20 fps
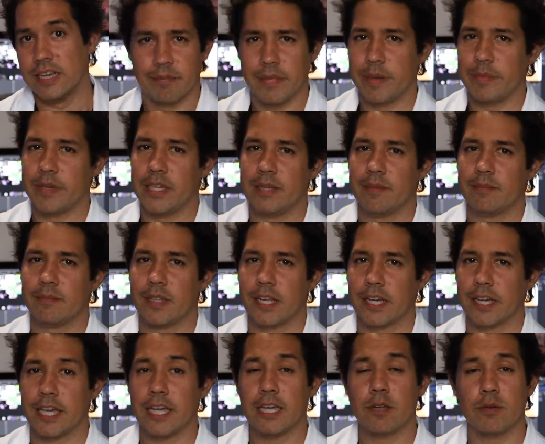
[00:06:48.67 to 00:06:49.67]
Maybe,
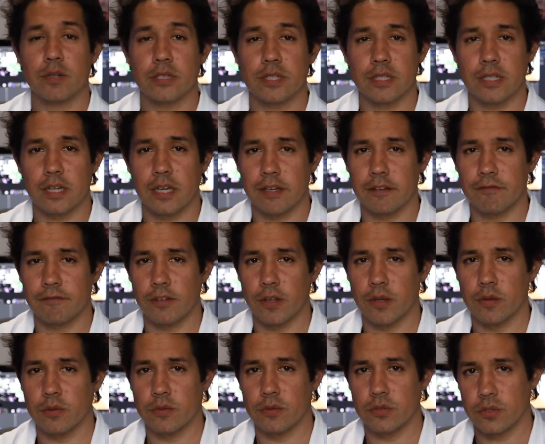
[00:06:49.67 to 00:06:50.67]
like Icarus, I've
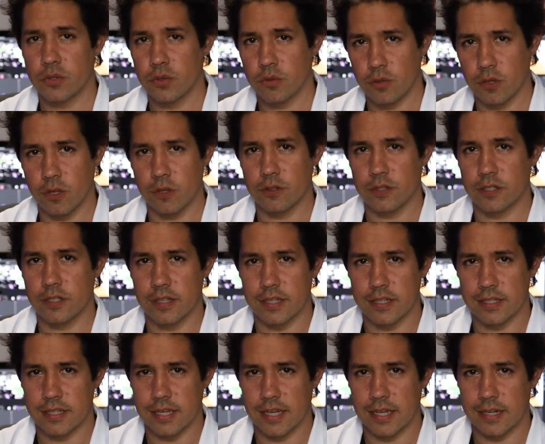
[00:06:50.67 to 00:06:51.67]
flown too close to
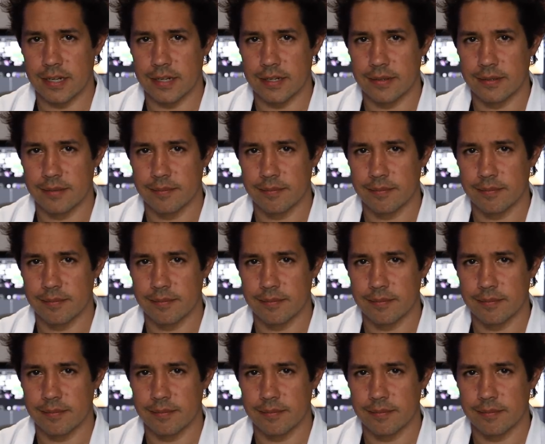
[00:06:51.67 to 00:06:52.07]
the sun.